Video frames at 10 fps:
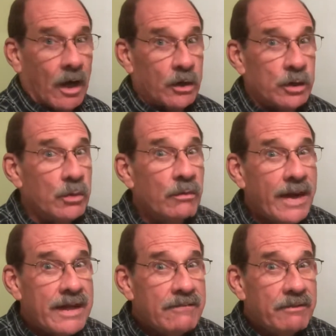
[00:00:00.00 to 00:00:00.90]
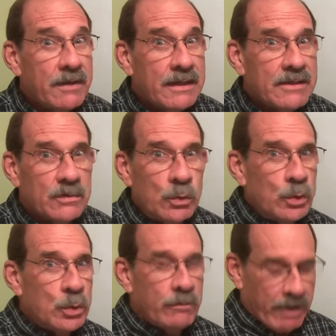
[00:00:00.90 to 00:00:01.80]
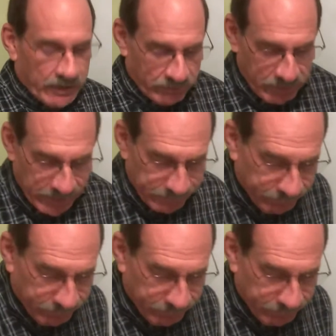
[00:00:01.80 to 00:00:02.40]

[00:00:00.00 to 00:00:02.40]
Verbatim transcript: you ready for this? Ooh, you better be.